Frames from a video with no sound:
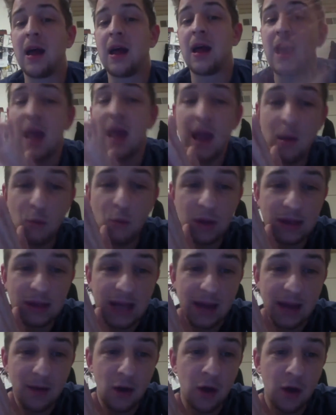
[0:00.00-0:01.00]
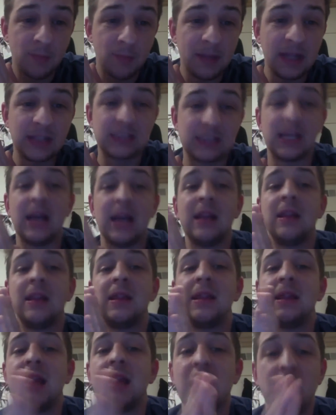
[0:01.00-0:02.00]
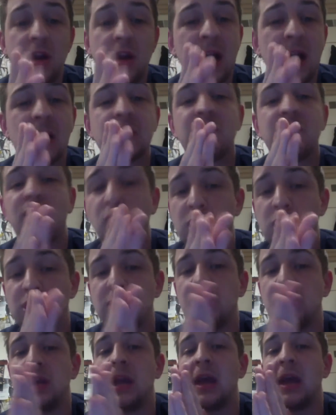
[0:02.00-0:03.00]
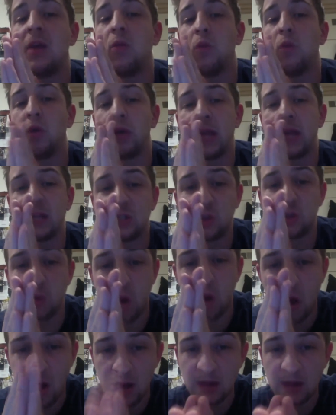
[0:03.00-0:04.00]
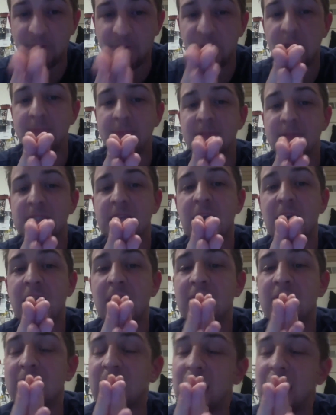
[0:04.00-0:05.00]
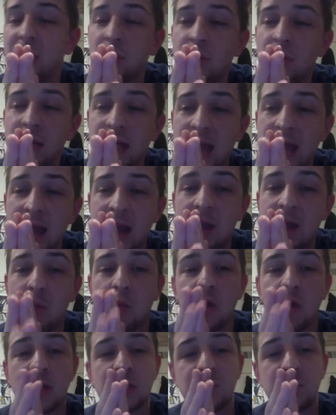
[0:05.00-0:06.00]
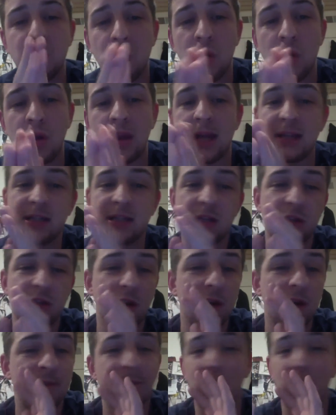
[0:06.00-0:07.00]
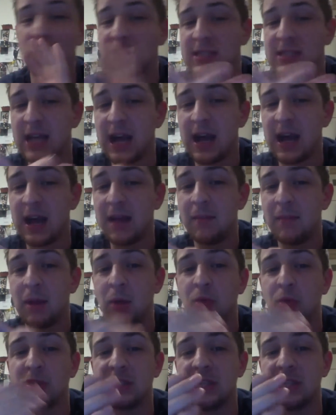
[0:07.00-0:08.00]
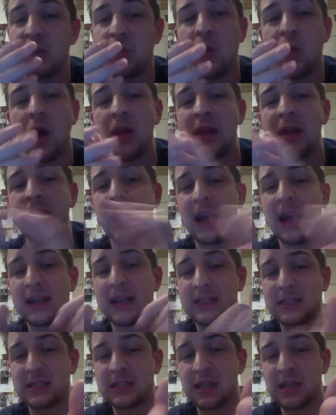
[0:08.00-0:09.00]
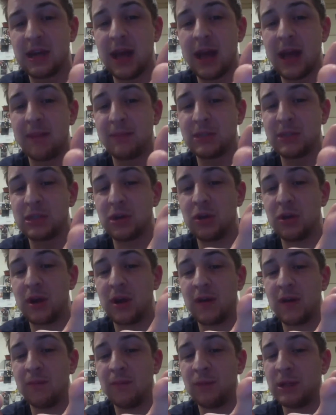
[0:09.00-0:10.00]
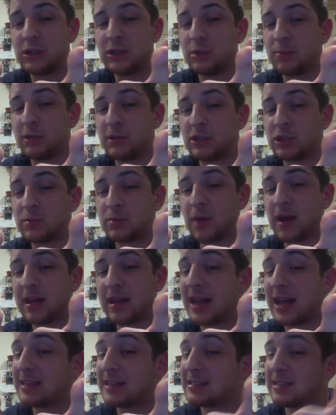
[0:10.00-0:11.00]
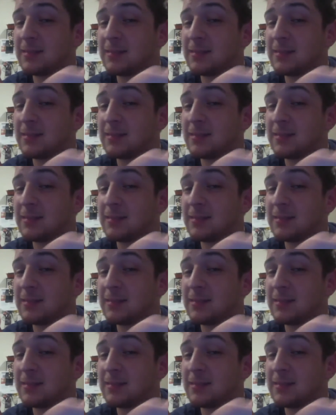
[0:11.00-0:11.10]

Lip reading: And with that all being said, thank you guys for tuning in. We'll catch you on the flip side. Thank you again once more. That's the third, fourth time. And we'll see you on the next episode of Bleacher Preachers podcast.